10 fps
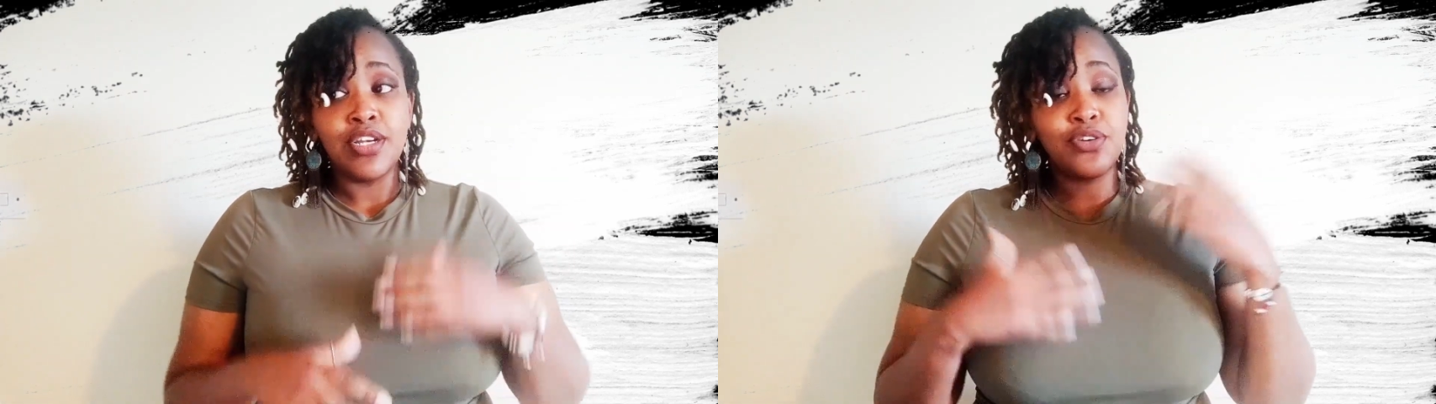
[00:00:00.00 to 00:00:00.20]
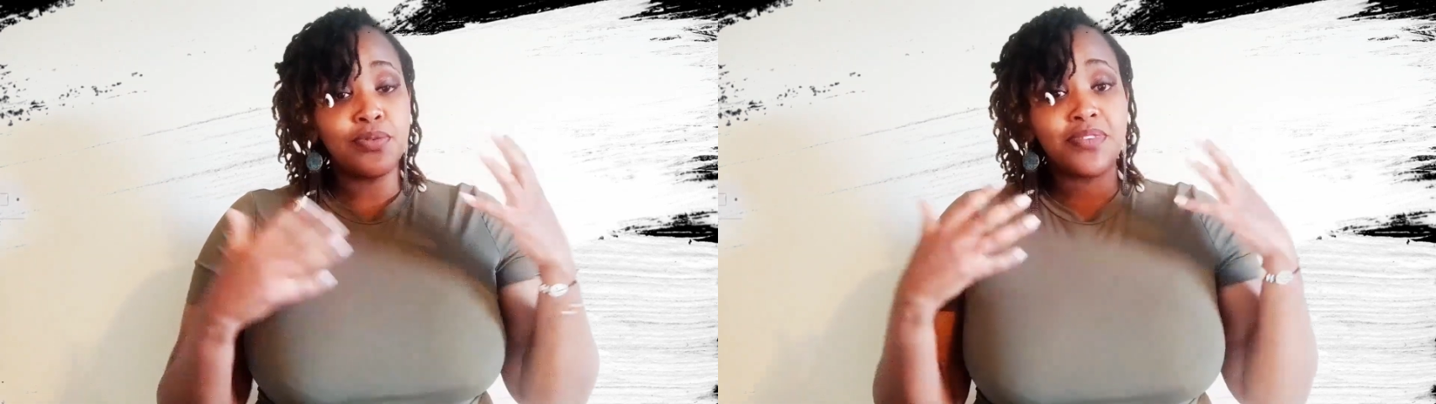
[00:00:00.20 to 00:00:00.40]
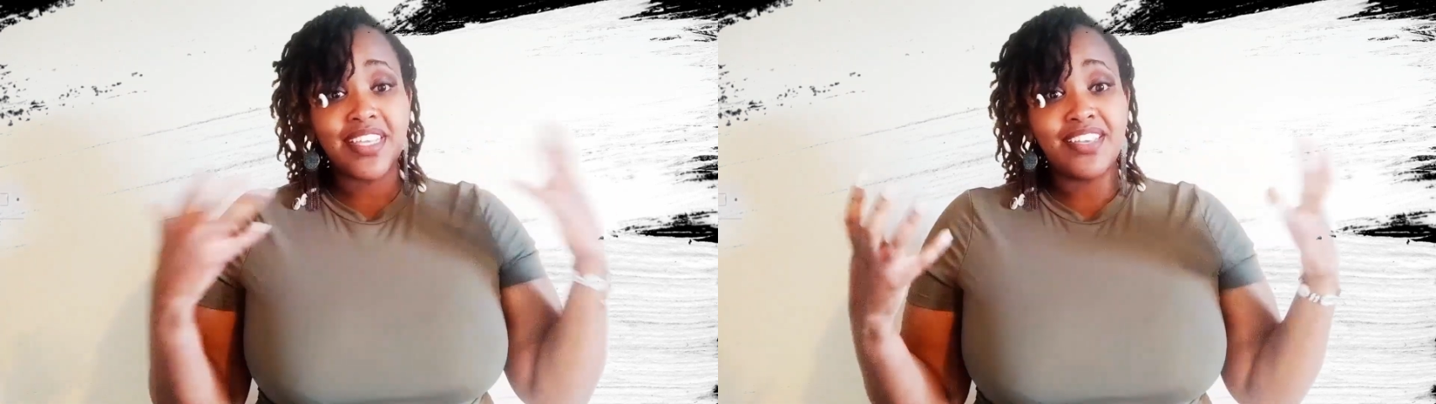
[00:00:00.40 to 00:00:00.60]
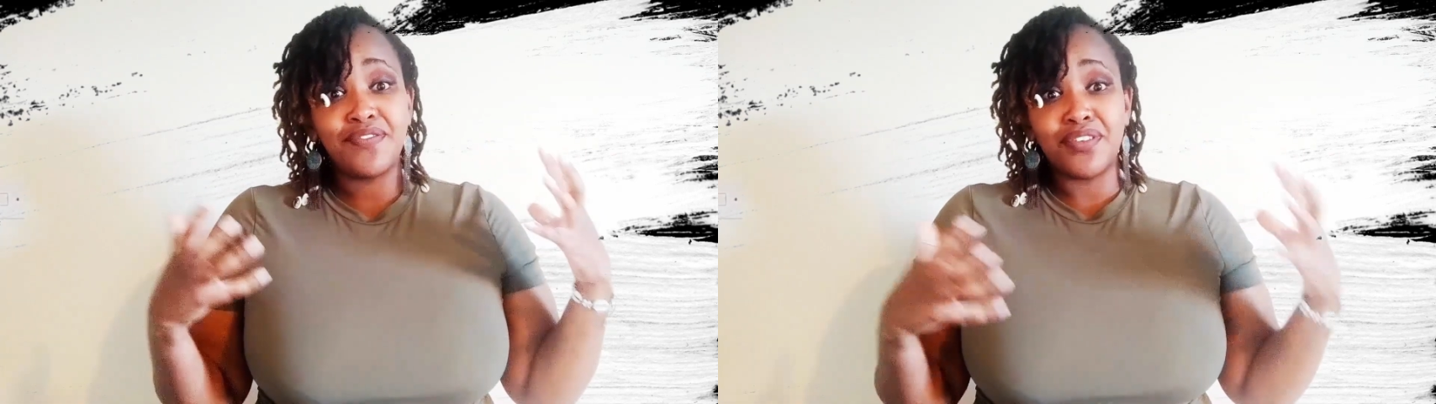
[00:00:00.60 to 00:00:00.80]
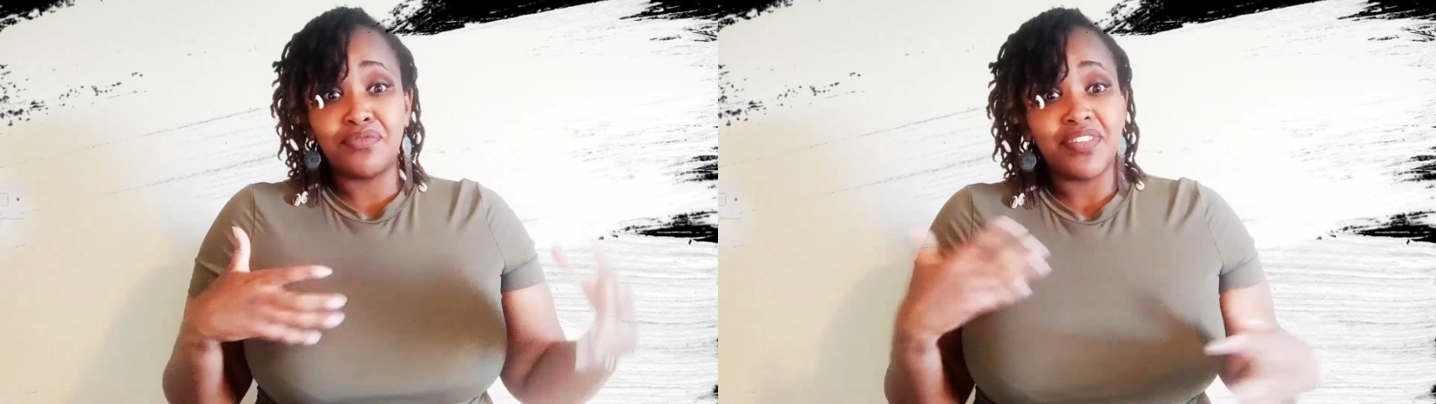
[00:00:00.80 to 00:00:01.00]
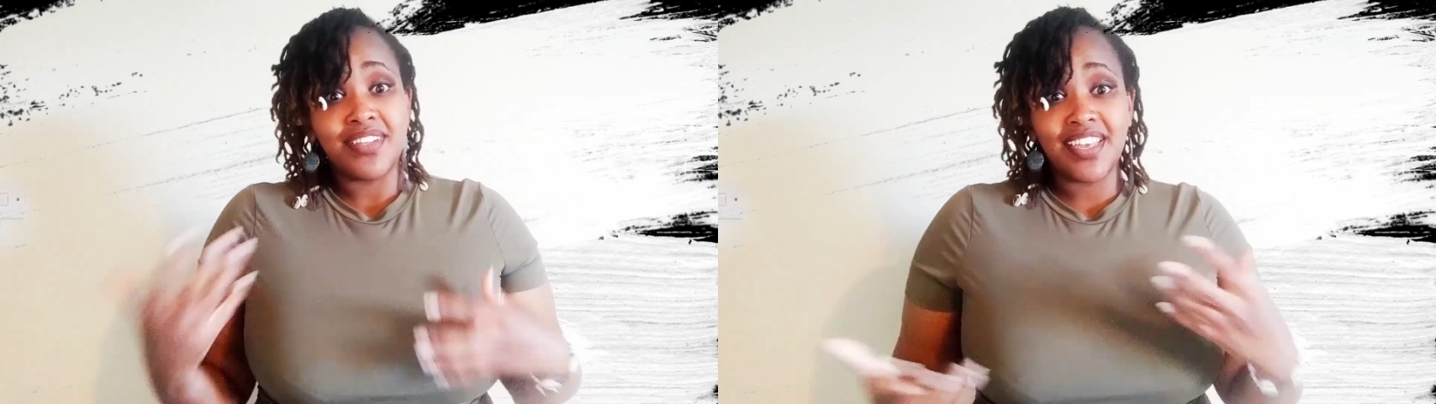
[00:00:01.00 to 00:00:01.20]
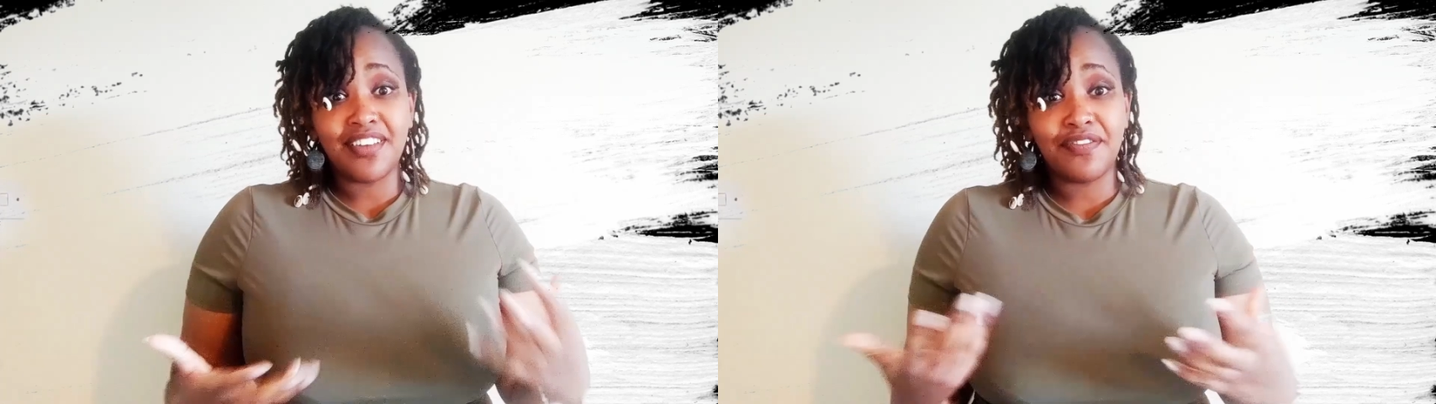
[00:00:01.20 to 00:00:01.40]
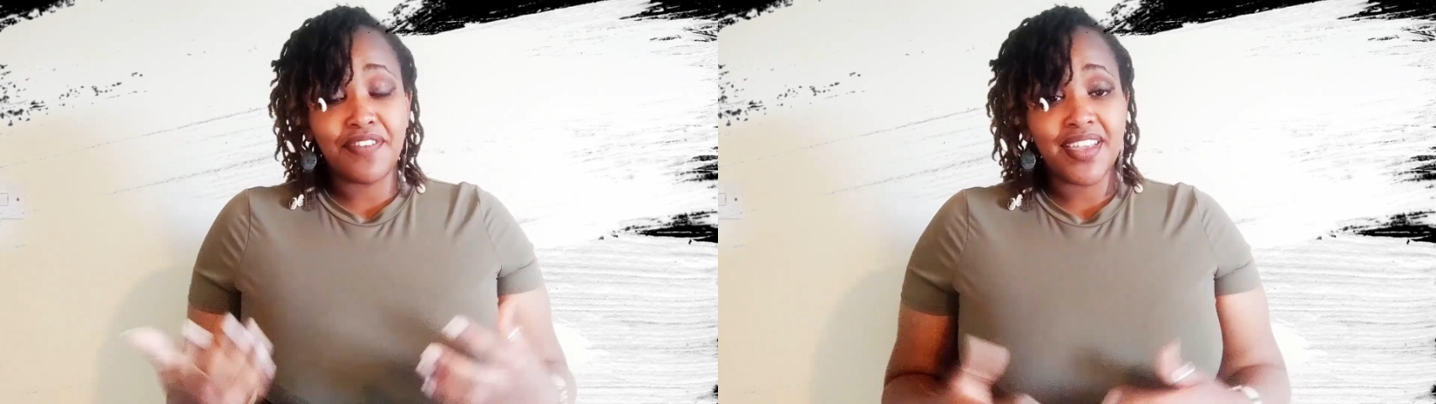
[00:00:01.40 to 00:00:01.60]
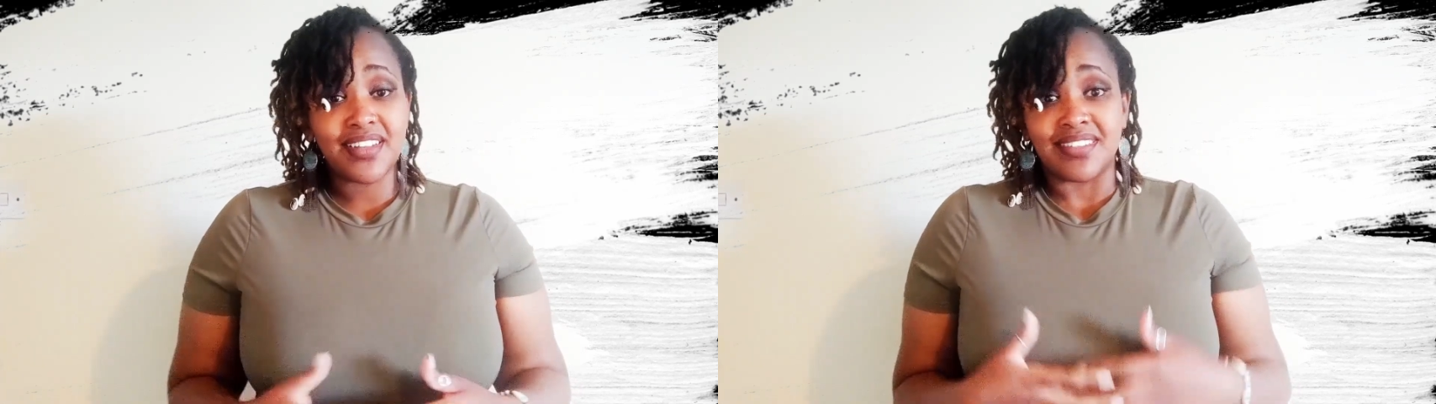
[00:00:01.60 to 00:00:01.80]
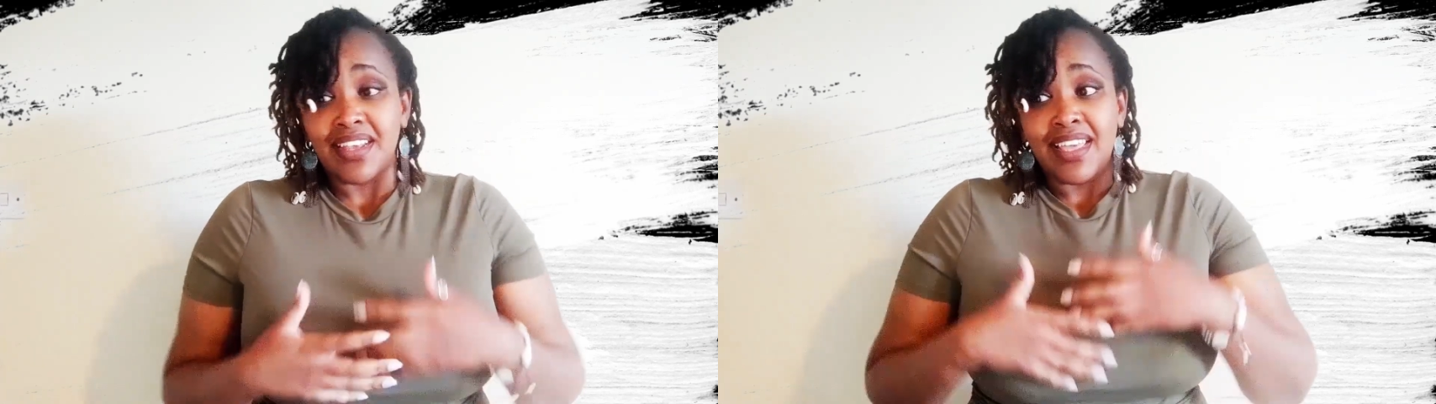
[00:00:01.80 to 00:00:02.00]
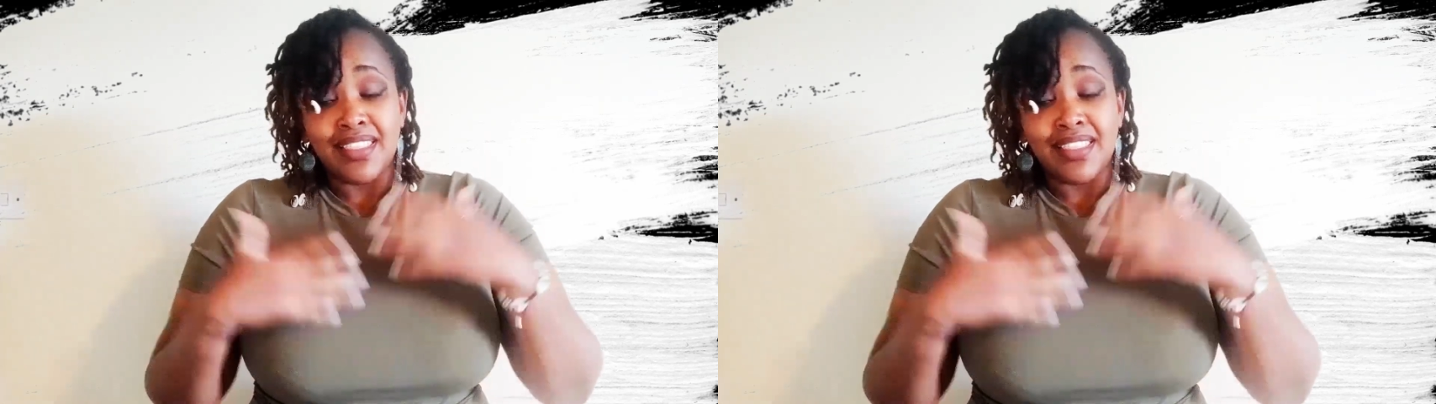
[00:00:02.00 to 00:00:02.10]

don't even really affect